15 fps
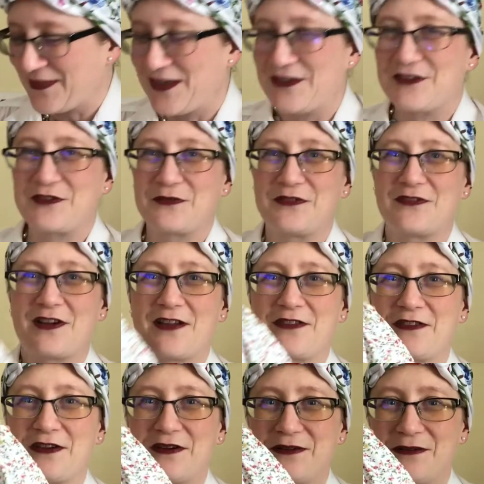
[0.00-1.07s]
So we've got
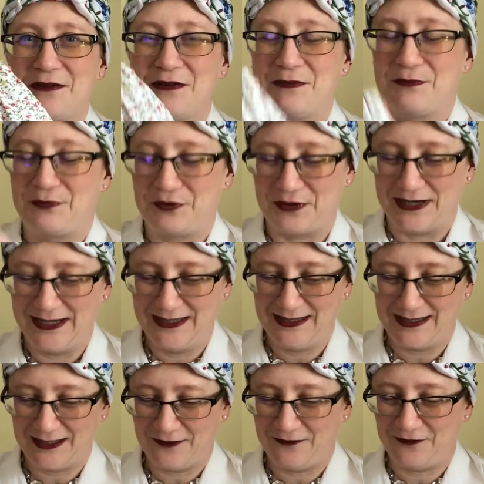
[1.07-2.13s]
the pretty
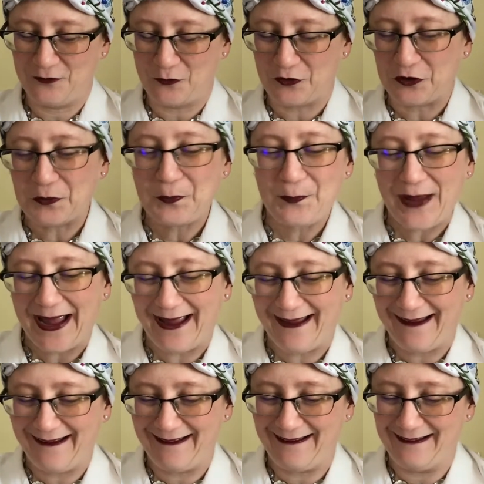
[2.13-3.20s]
little floral
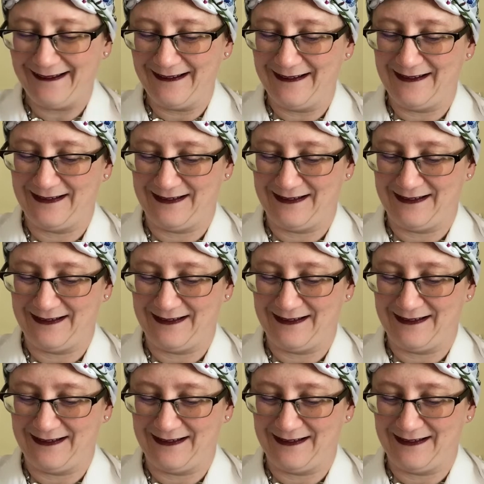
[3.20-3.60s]
bag.